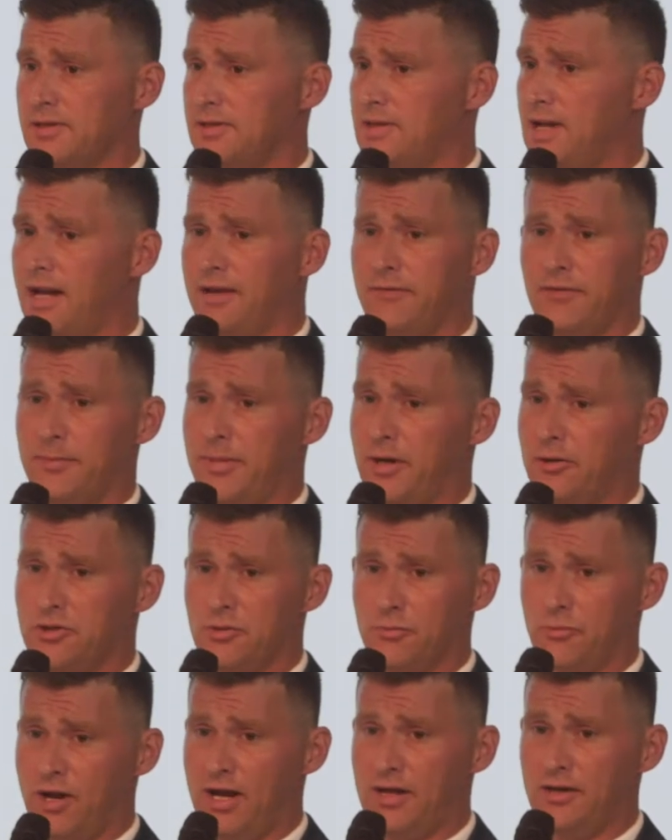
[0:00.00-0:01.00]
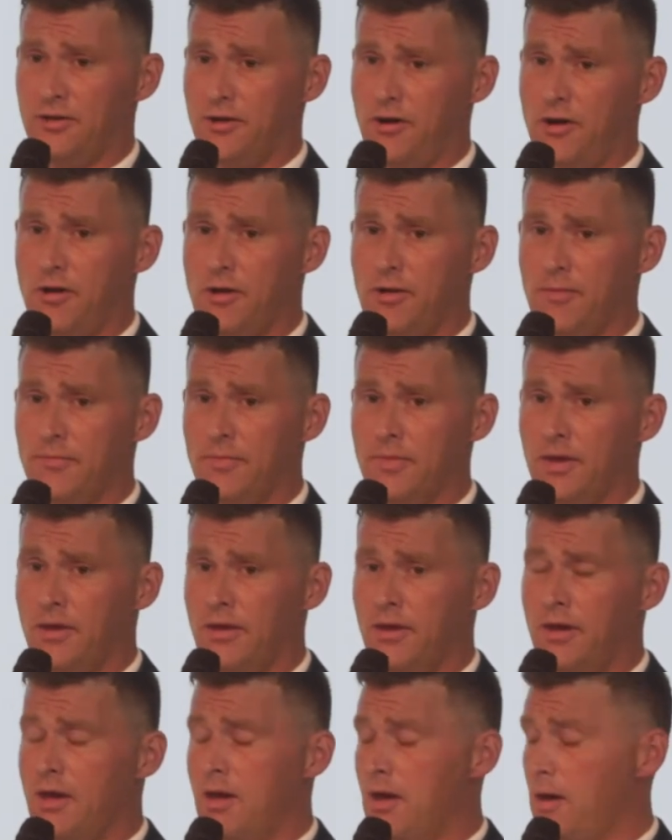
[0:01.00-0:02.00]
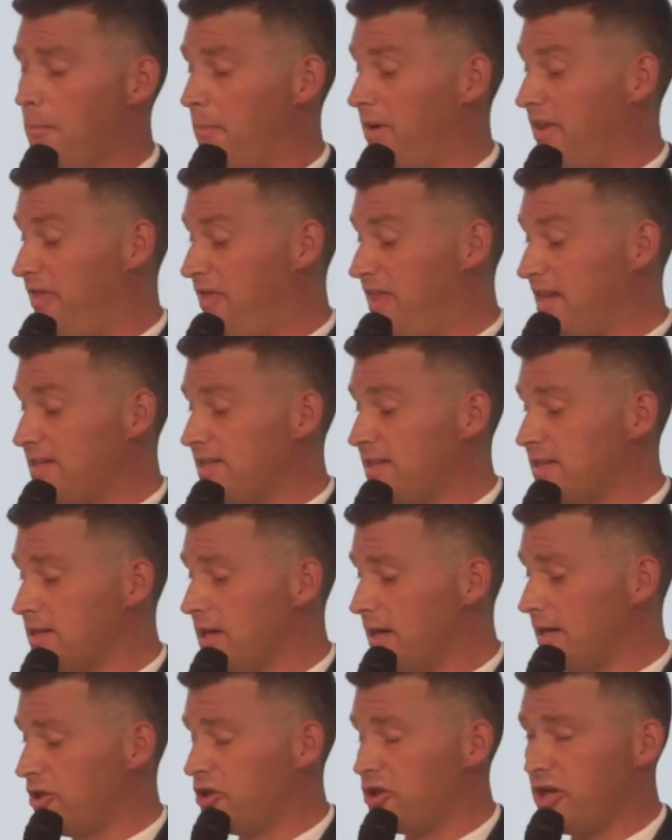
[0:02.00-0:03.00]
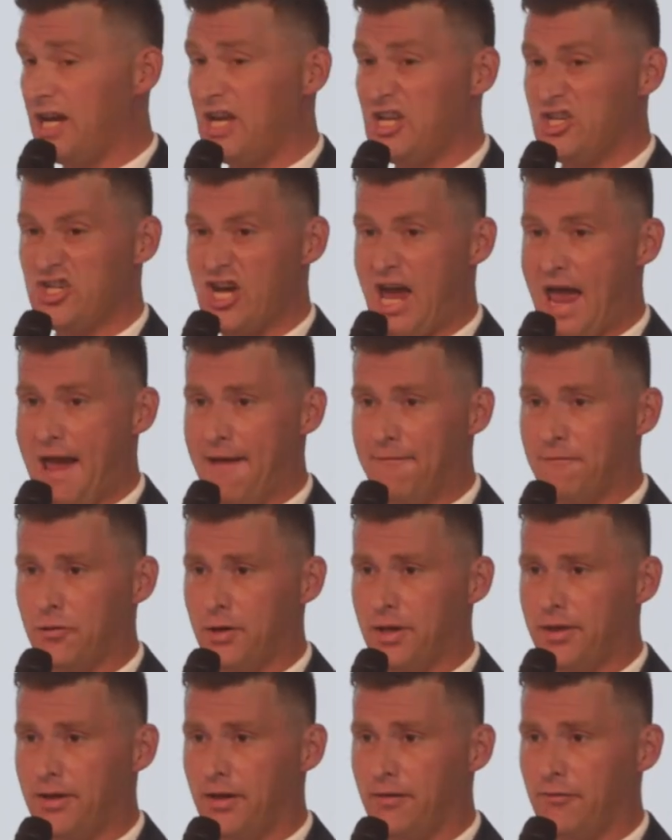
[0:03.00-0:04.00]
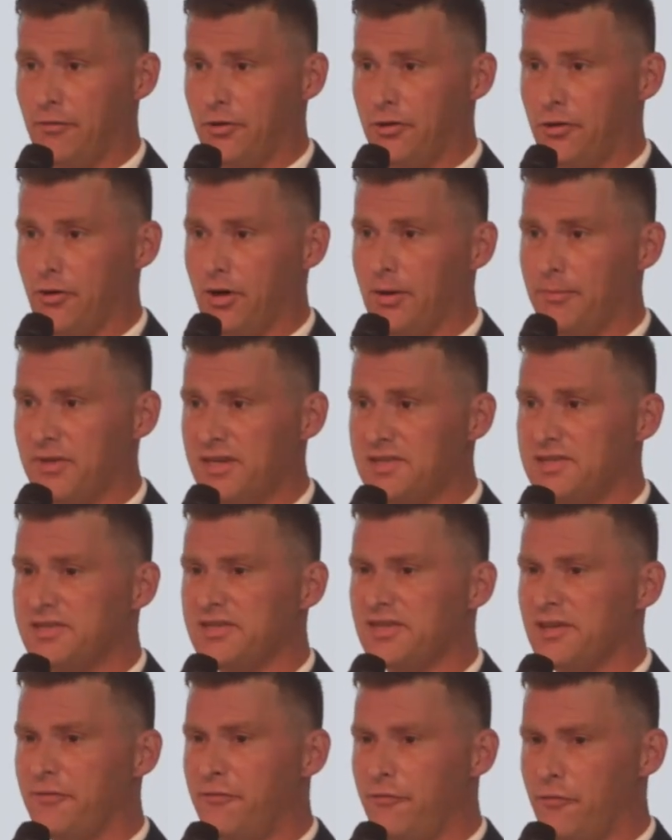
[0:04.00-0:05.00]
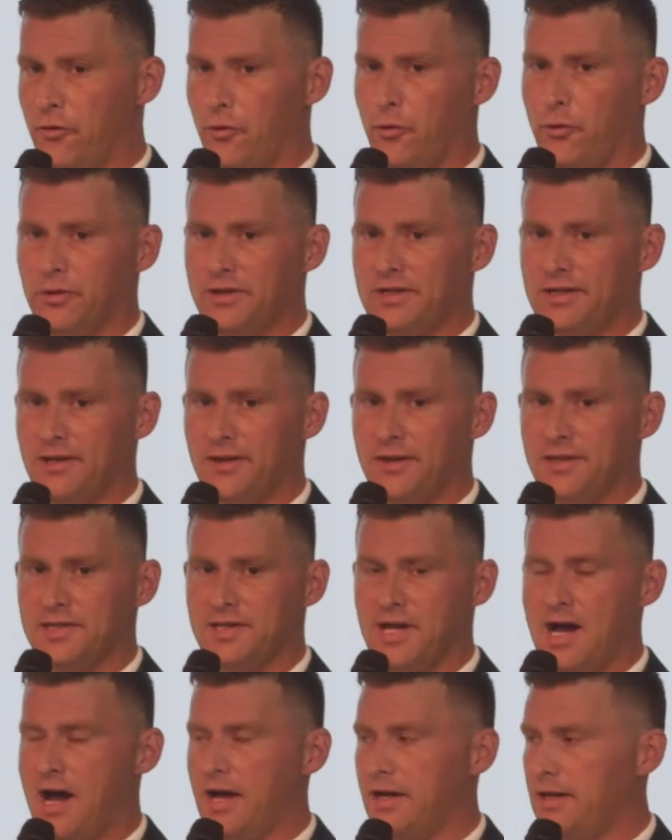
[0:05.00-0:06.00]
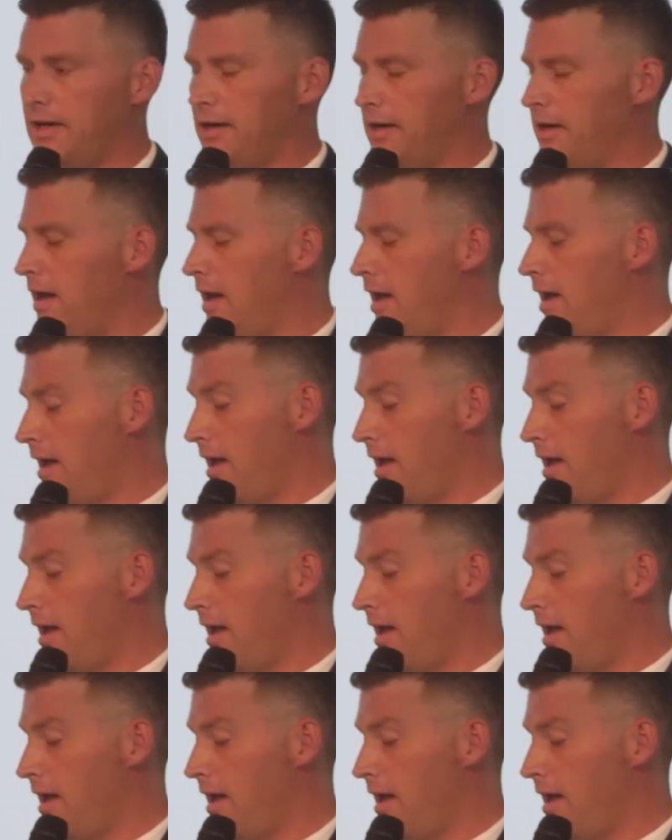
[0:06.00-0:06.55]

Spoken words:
It's not even about your brand at all. But this is gonna change everything for Europe. This is the foothold into this continent.